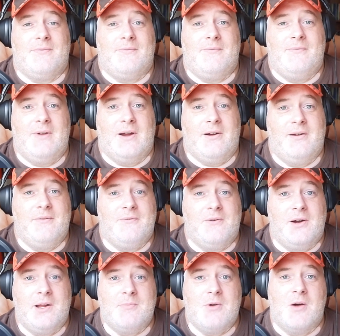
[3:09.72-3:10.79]
Very
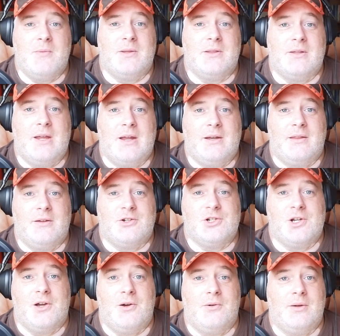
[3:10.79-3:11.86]
funny moment in the end of the
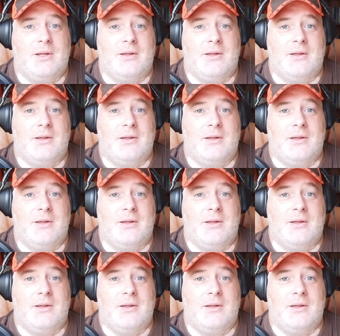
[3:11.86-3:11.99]
show.